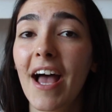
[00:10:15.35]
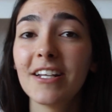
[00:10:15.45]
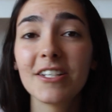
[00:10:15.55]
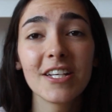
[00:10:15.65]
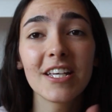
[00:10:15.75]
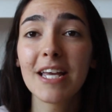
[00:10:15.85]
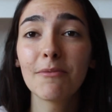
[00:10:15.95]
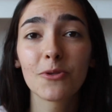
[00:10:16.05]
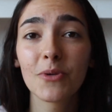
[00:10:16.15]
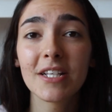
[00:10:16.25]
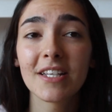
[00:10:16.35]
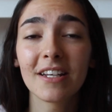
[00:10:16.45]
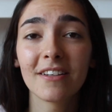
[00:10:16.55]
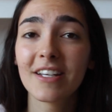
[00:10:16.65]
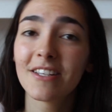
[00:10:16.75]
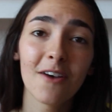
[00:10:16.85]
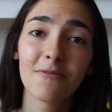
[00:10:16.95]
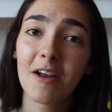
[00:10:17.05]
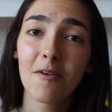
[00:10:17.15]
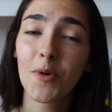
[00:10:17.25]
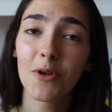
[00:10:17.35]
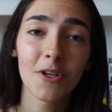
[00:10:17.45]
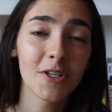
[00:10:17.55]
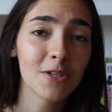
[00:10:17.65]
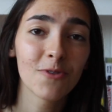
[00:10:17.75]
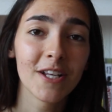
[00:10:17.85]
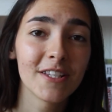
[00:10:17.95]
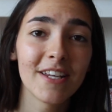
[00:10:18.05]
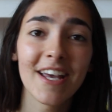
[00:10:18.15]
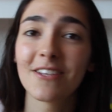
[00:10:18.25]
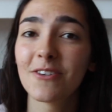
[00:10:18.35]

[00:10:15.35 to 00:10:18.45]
And she keeps tweeting that it's her favourite book that she's written today.